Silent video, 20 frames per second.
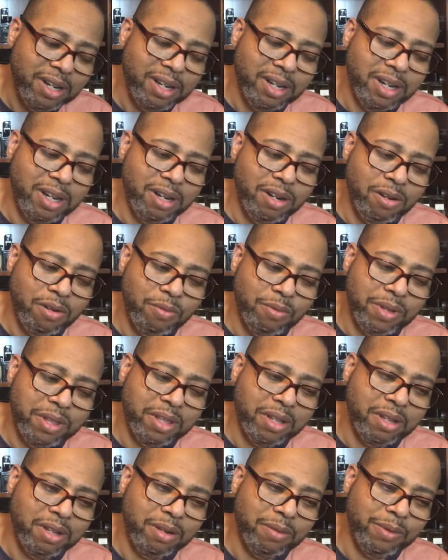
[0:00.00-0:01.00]
you know, with
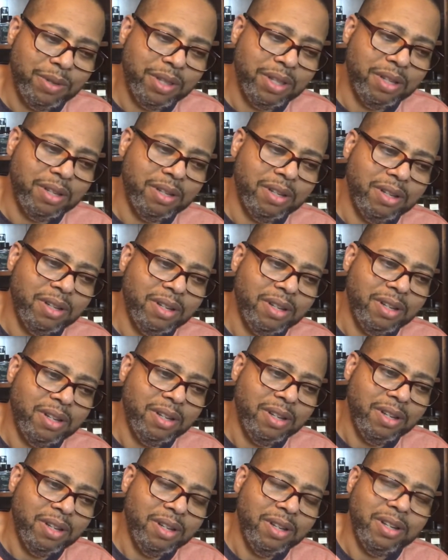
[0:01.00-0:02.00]
the
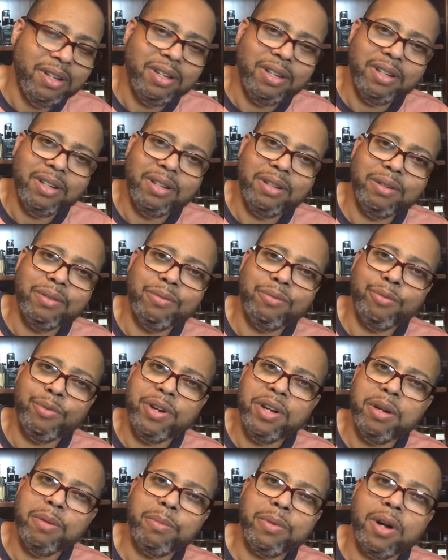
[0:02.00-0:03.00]

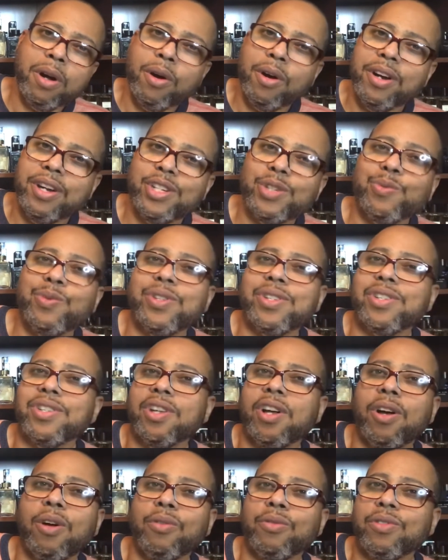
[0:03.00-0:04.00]
rim garnished with
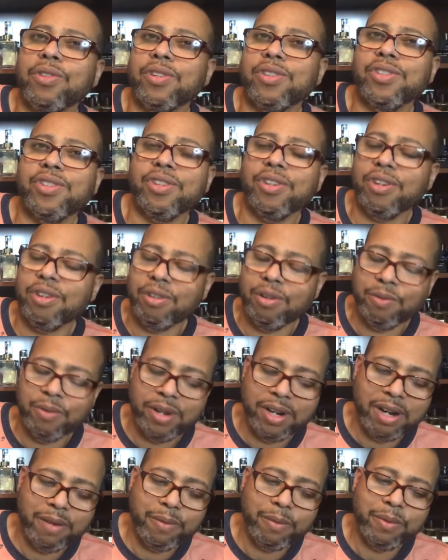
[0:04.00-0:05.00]
salt or sugar or
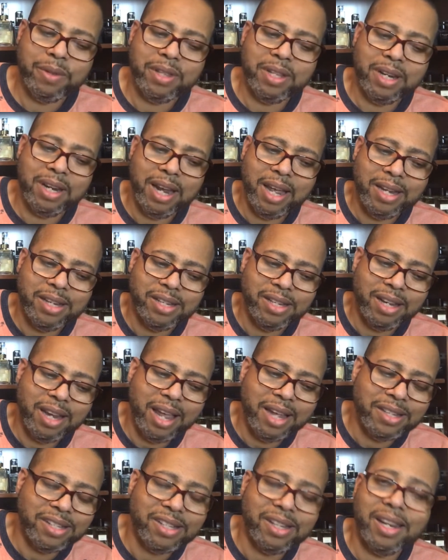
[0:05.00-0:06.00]
whatever, with a nice
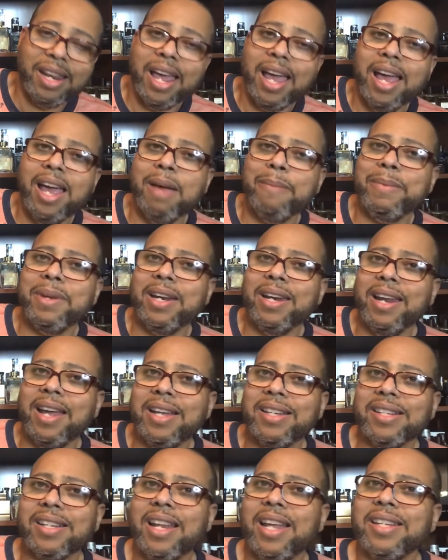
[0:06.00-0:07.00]
slice of lime and a
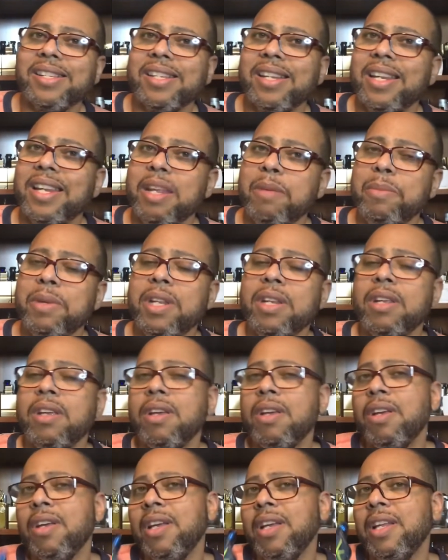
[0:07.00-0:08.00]
nice slice of lemon.
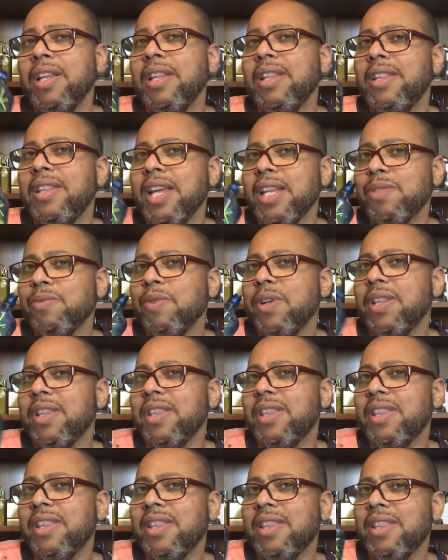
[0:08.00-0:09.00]
That's
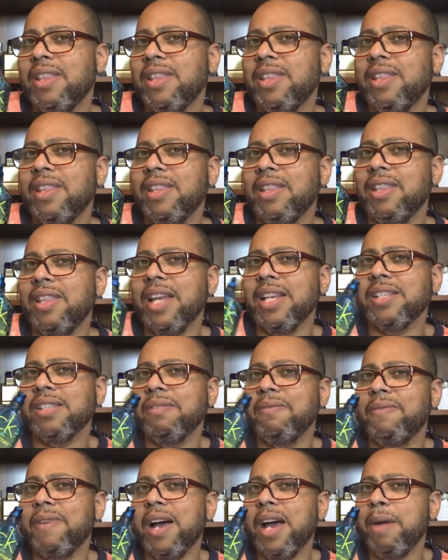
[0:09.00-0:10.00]

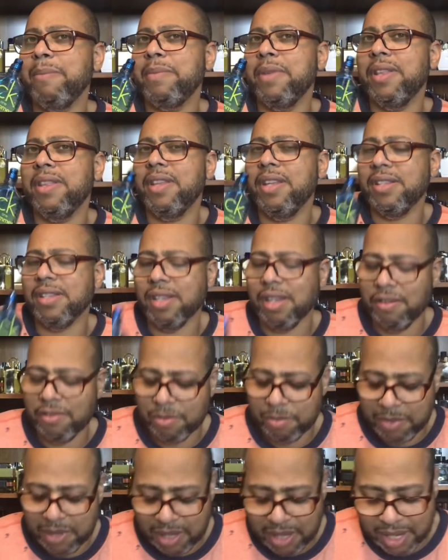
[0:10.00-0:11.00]
the vibe that this
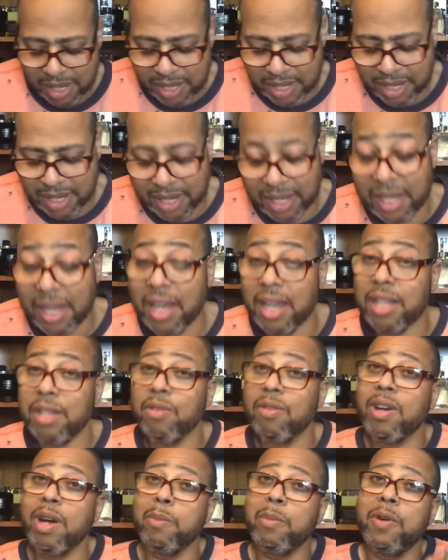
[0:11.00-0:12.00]
gives me. And then again,
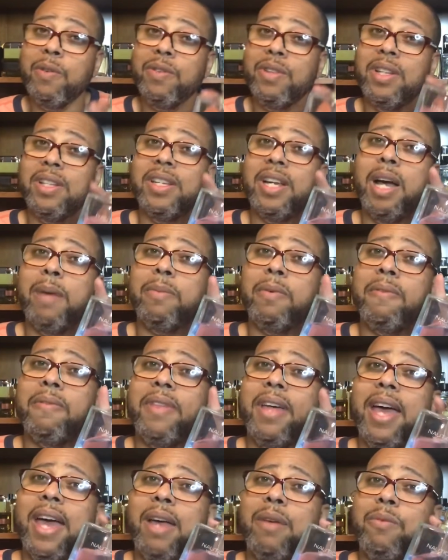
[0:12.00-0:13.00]
you come over the top of
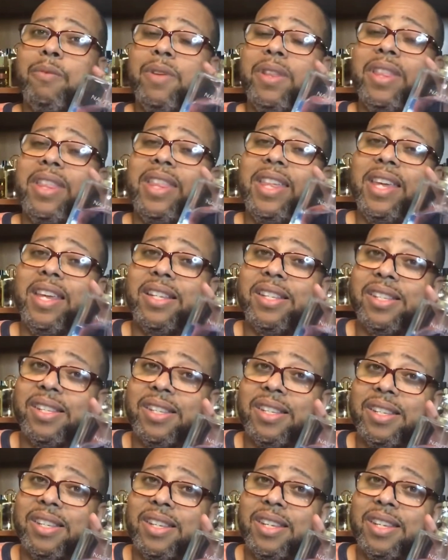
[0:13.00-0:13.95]
that with this,